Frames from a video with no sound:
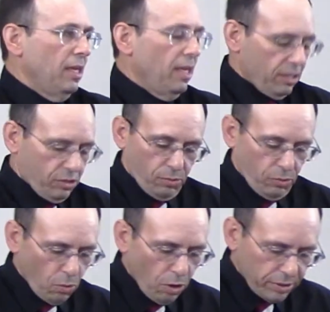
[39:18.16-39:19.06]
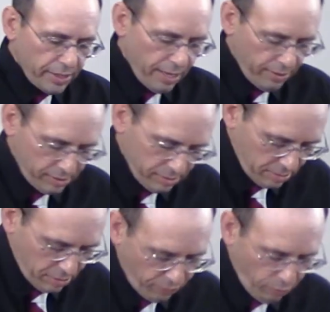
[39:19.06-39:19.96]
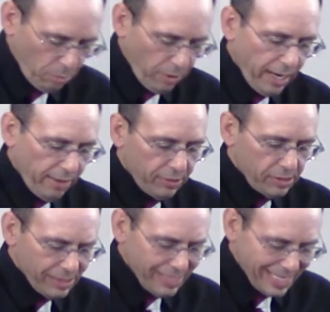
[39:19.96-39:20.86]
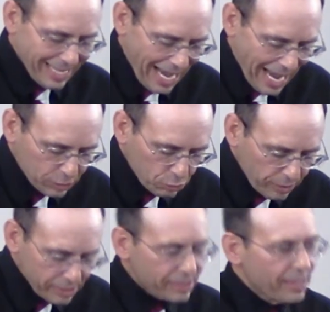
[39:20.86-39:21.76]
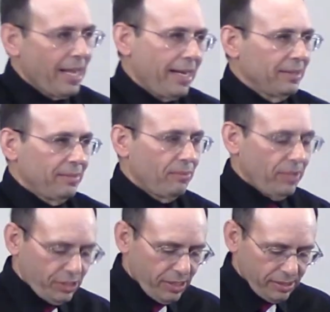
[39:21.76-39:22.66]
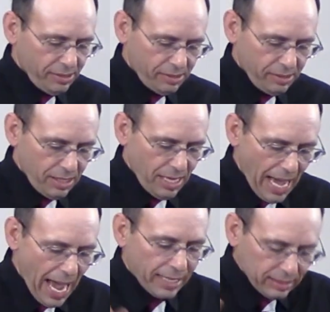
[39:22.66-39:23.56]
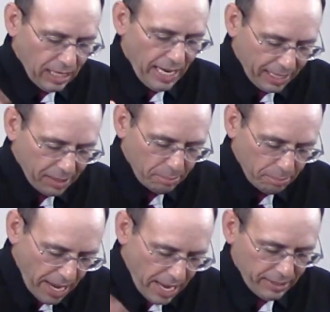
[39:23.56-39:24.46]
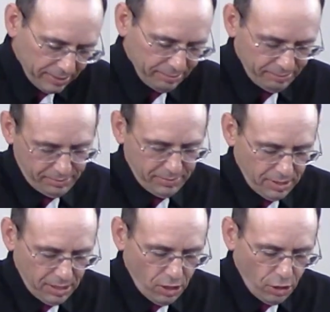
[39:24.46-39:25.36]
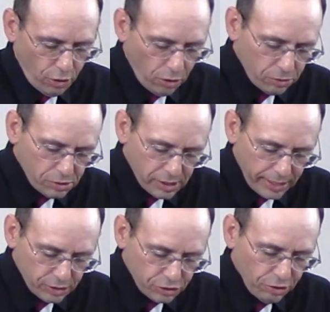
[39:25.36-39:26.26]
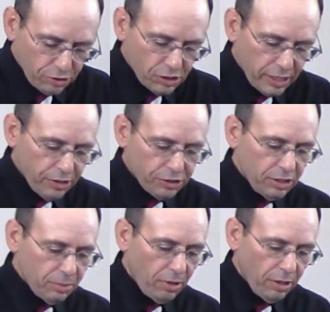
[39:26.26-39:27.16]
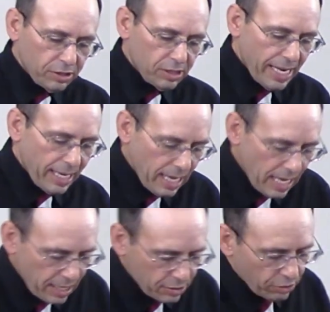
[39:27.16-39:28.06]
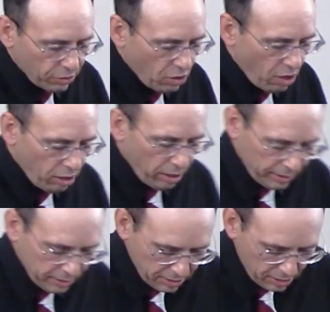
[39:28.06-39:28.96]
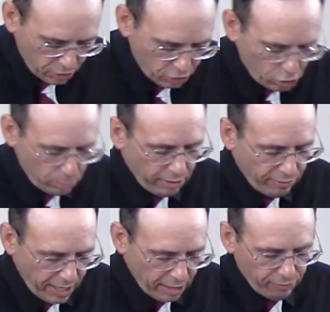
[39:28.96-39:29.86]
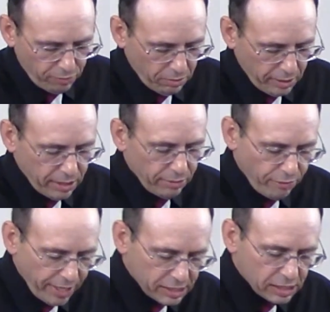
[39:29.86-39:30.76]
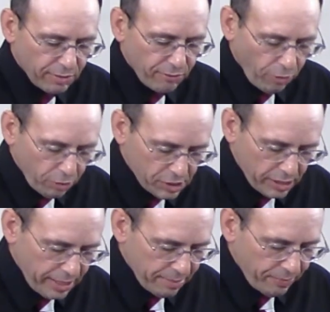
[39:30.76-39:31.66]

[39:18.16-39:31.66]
Because the word there for brave is adriste, which is act like men. Those in church leadership are to take heed to their calling to be faithful in the face of adversity,